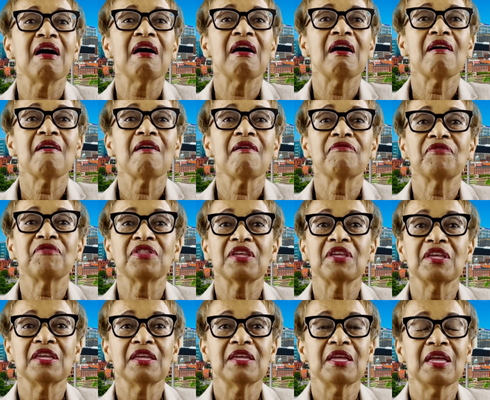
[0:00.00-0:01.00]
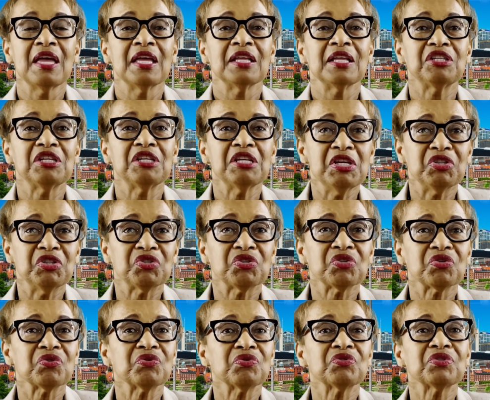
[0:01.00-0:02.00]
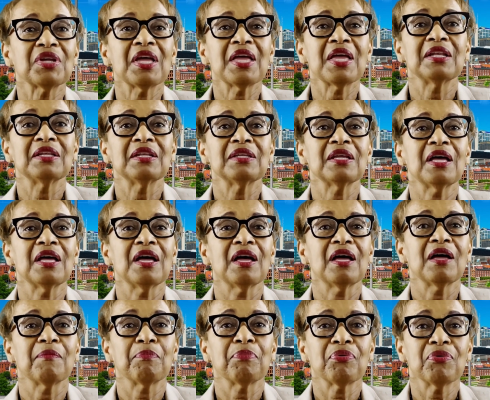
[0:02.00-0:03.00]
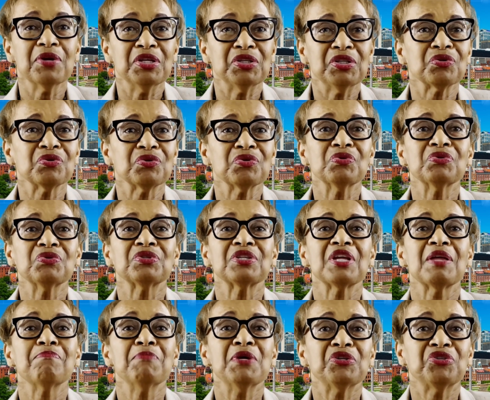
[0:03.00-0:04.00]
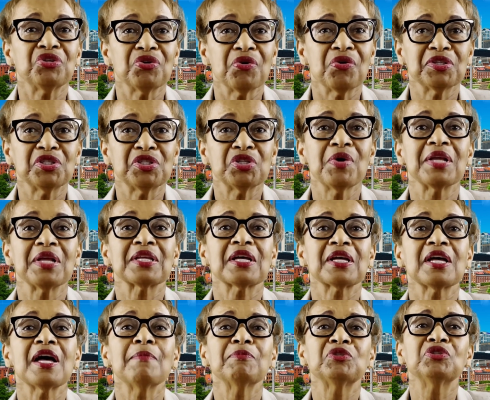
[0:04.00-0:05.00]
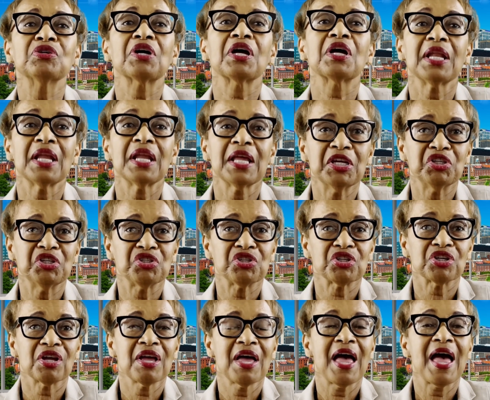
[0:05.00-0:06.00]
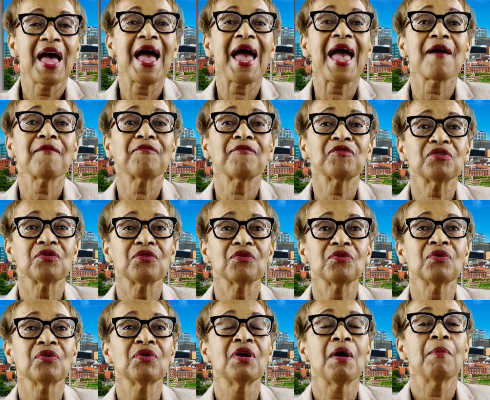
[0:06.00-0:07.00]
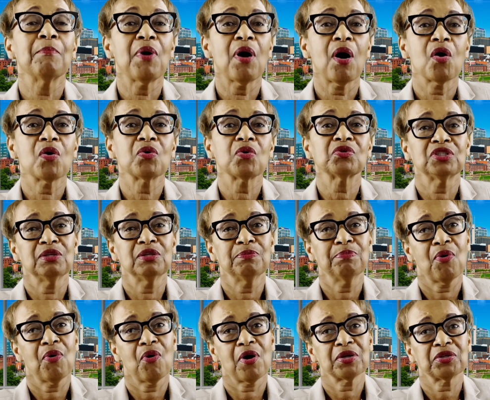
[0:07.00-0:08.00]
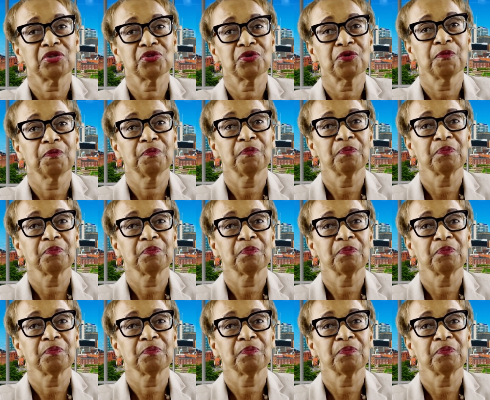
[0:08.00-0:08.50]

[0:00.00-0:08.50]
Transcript: of the teachers and preachers and missionaries who had come to Galatia after Paul's departure.